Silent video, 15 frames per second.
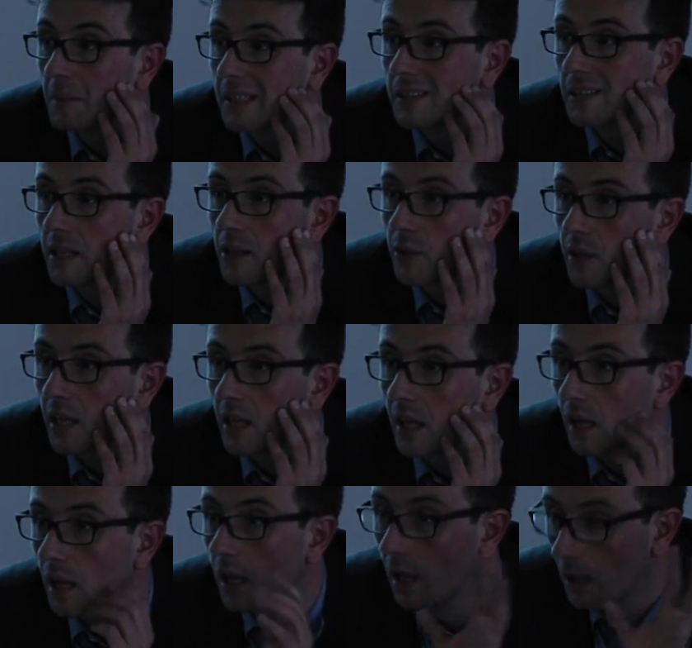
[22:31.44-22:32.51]

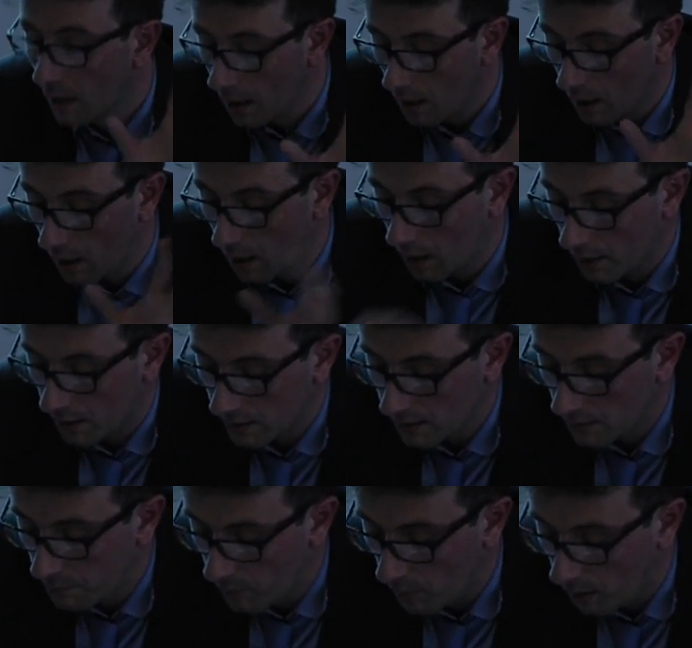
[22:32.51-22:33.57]
material in
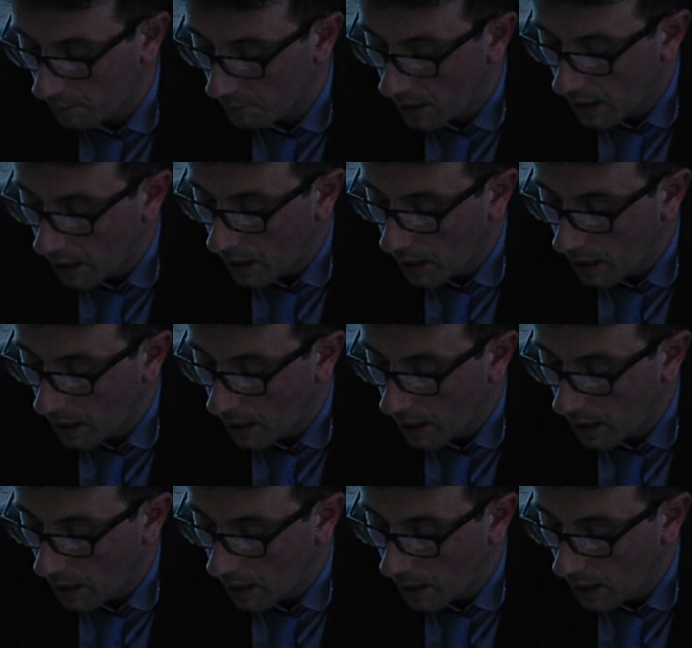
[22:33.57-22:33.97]
the poem.